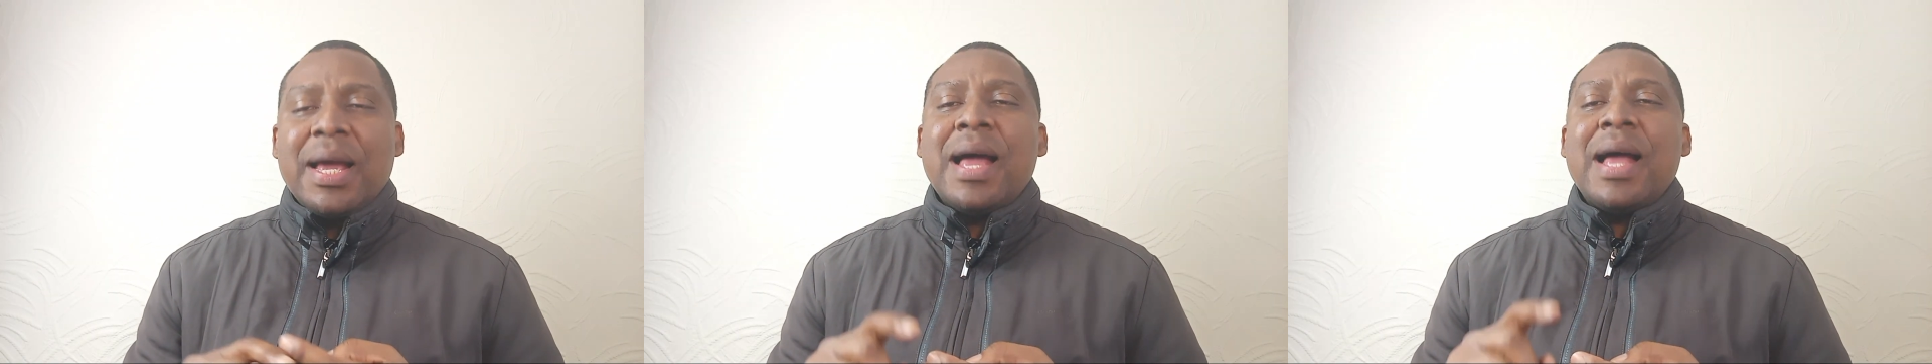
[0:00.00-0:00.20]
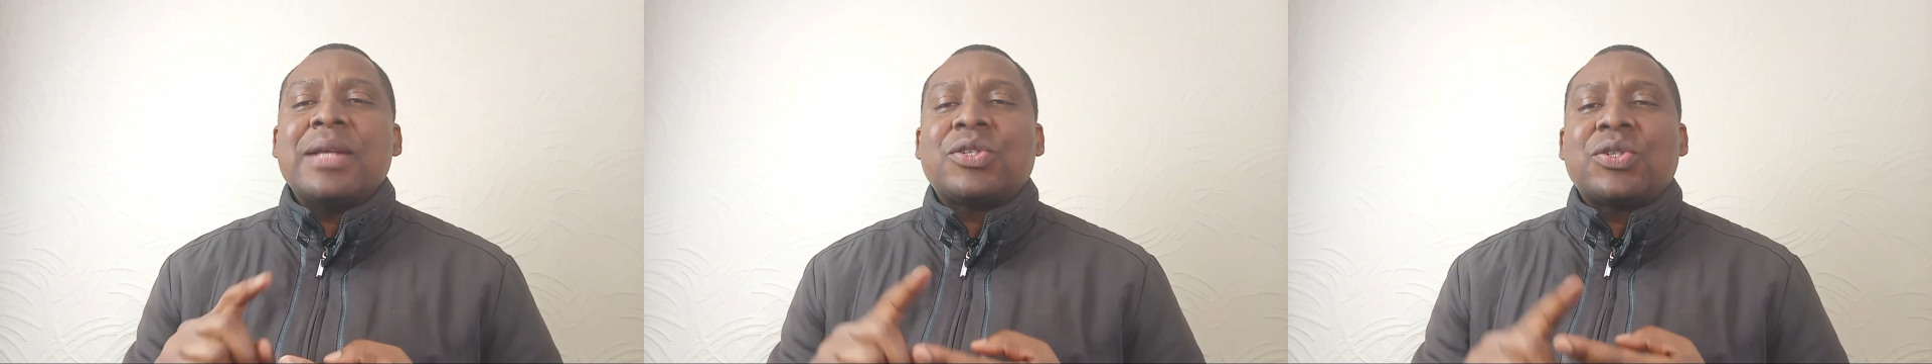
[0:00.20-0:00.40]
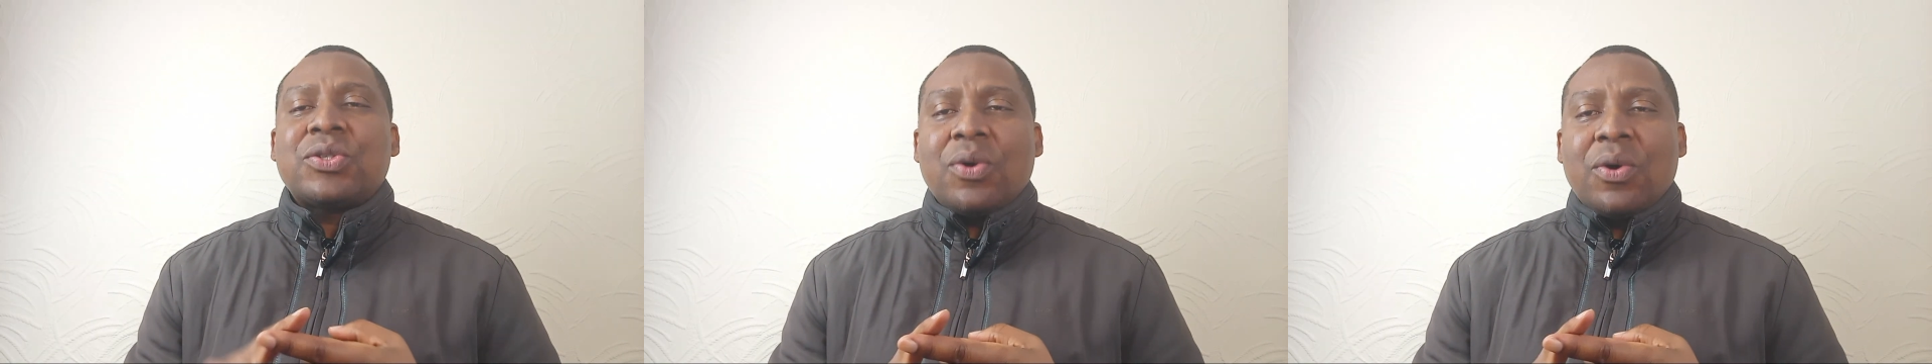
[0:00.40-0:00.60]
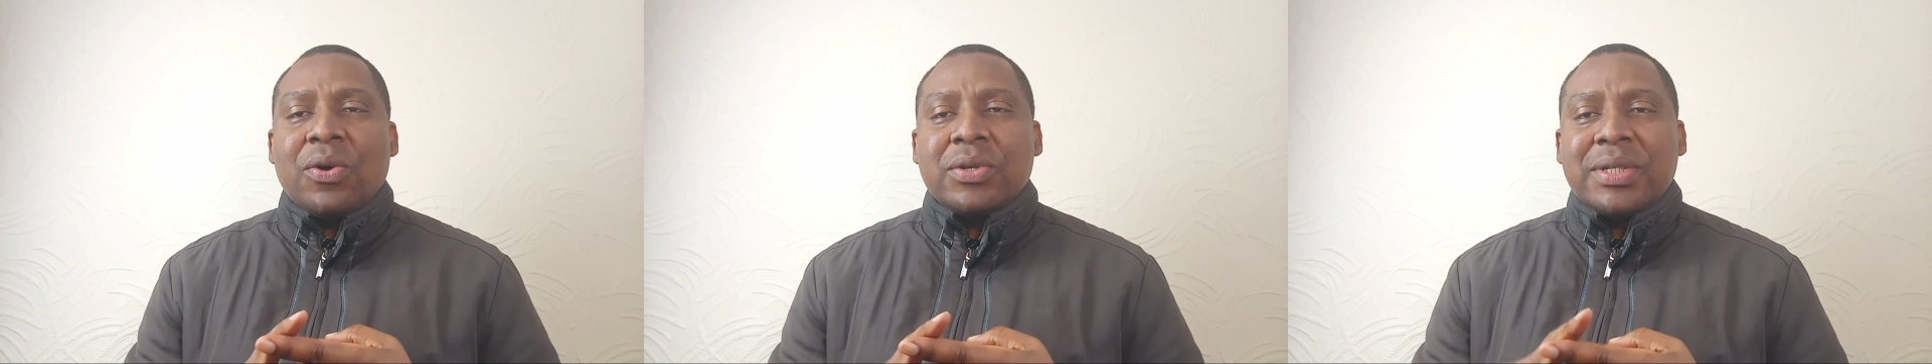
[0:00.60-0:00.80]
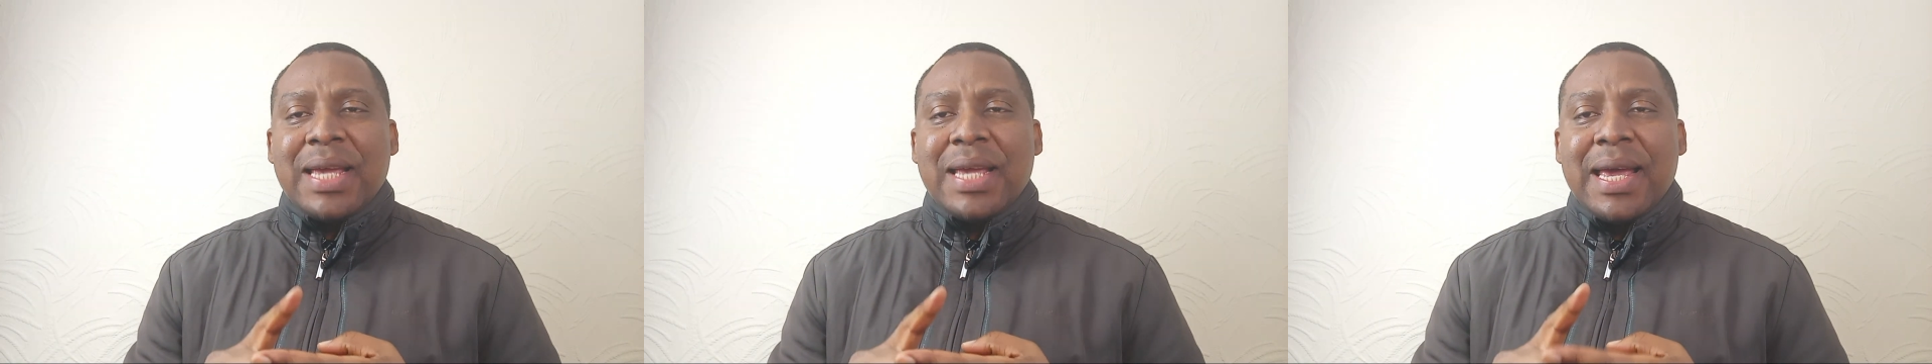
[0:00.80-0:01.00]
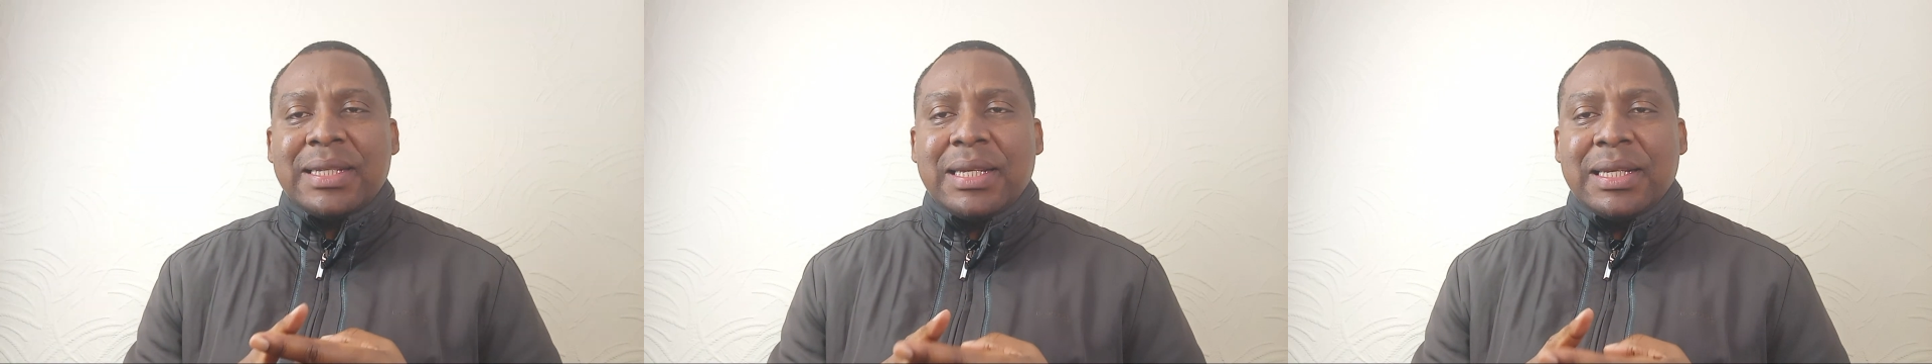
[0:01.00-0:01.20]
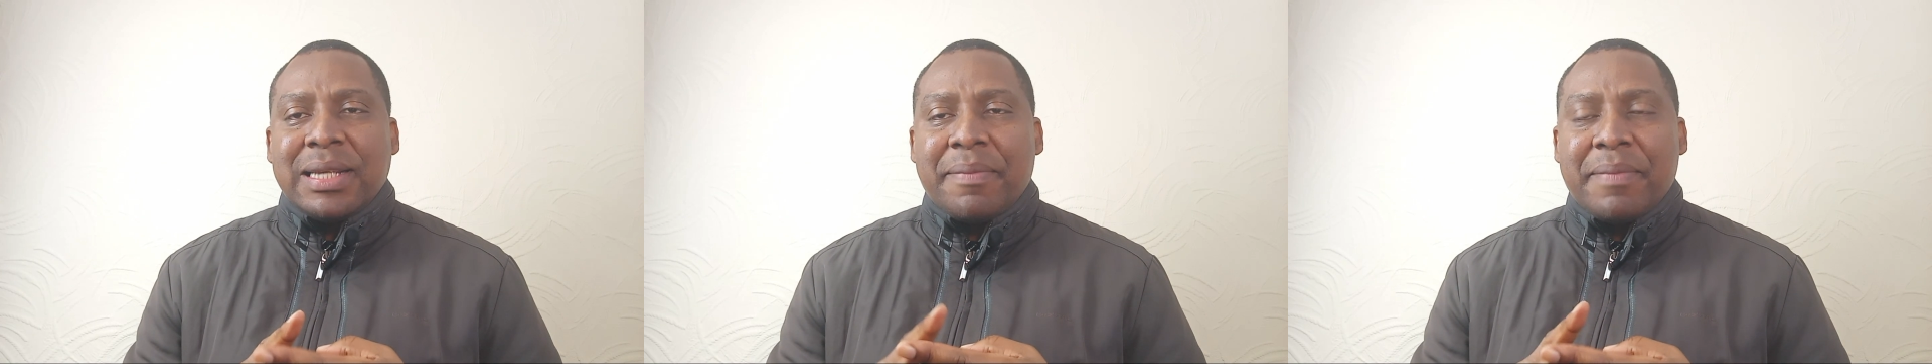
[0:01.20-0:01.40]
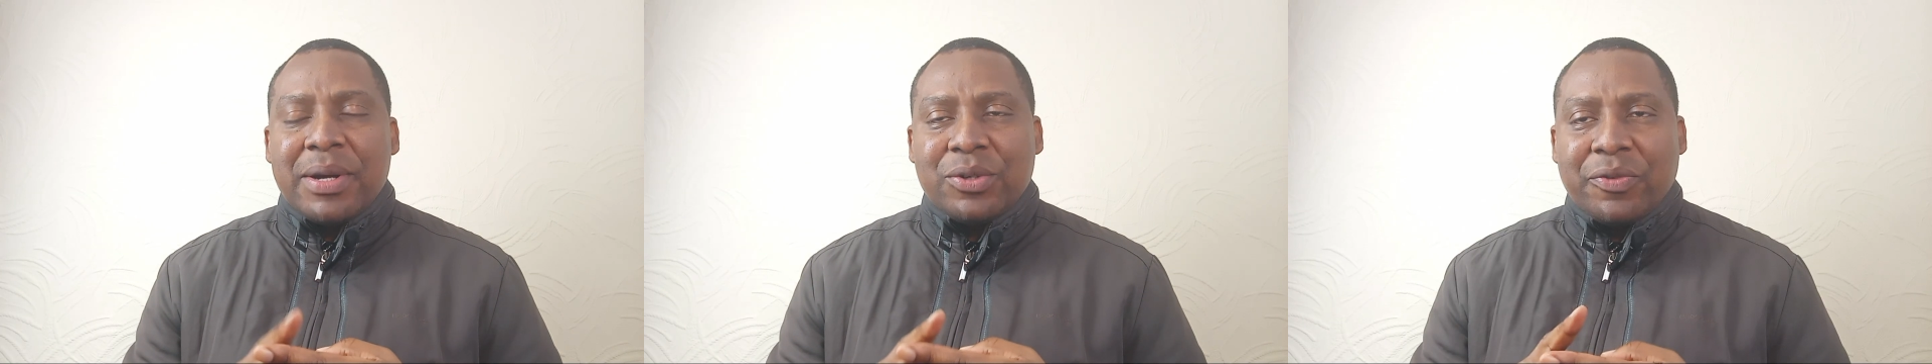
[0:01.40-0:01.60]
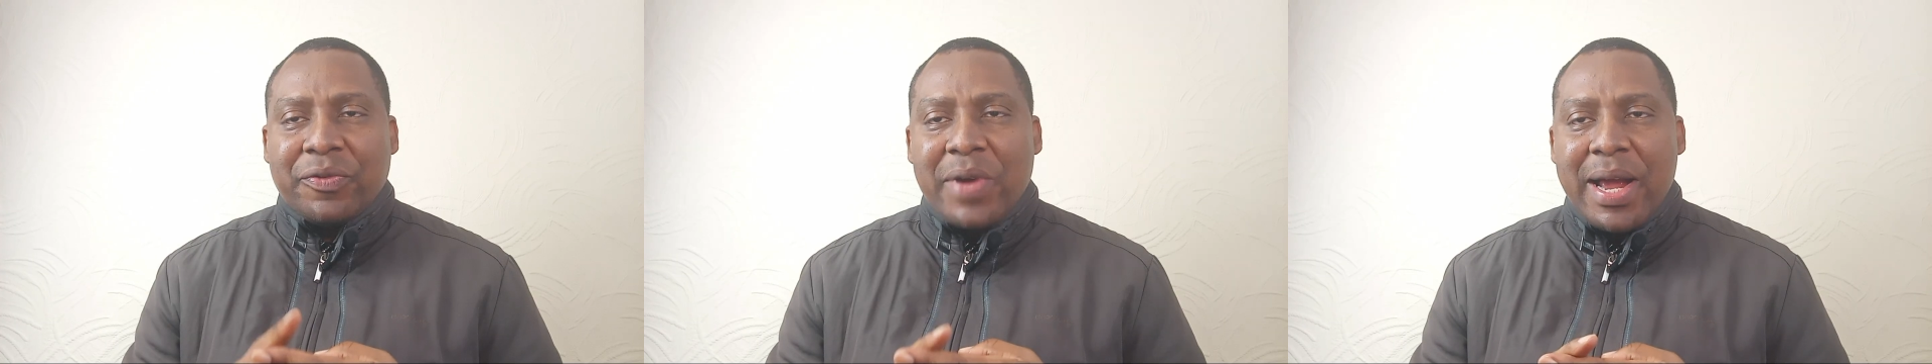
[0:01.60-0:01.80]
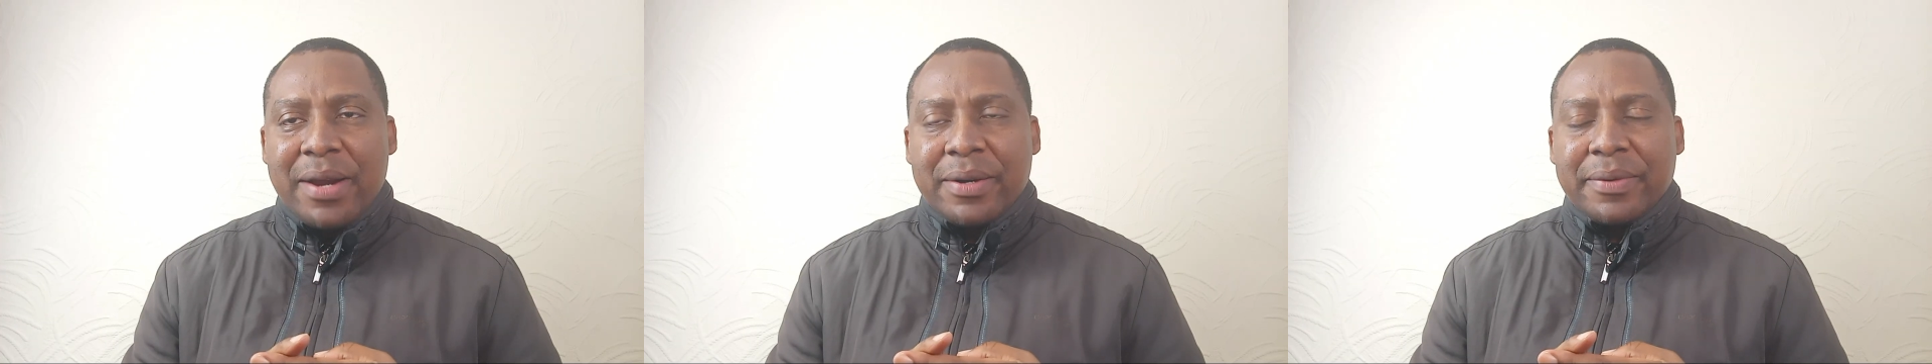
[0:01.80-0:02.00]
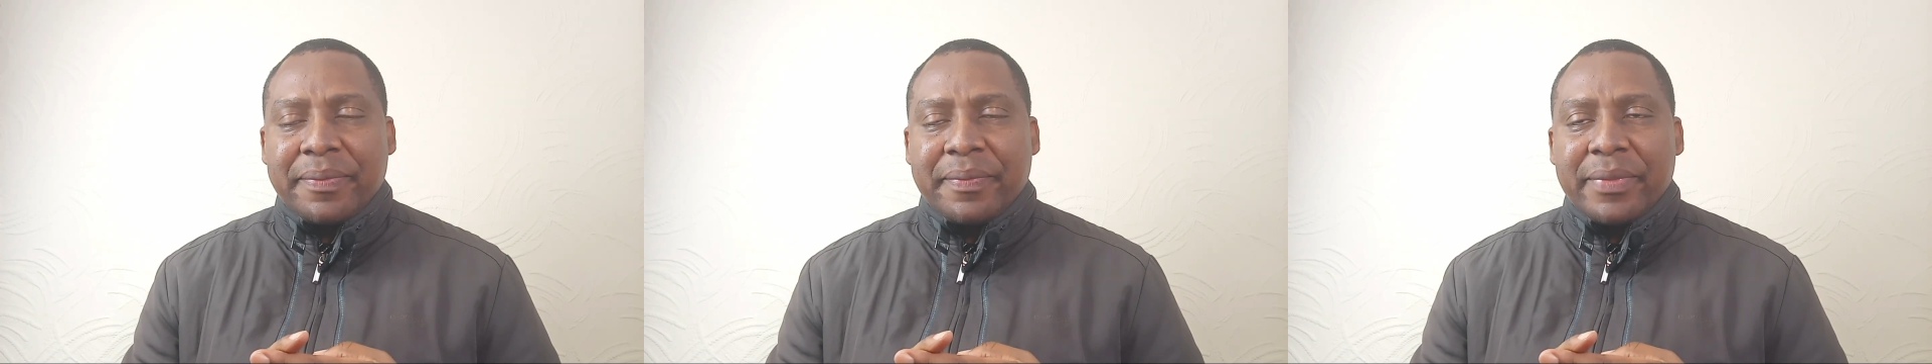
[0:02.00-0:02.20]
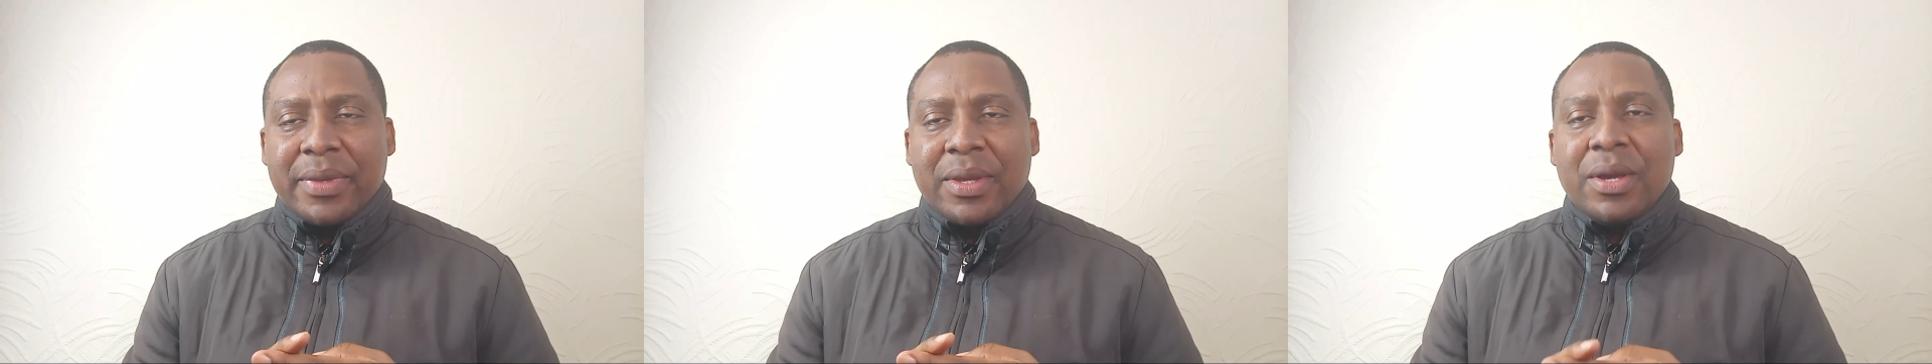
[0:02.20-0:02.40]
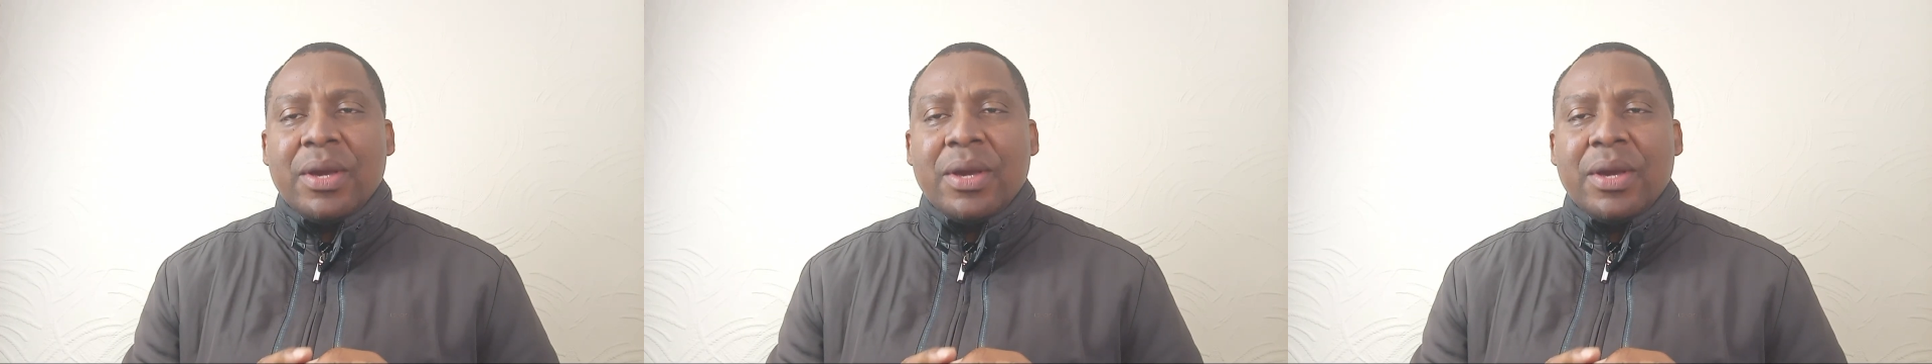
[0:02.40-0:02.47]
and stores excess amount of iron.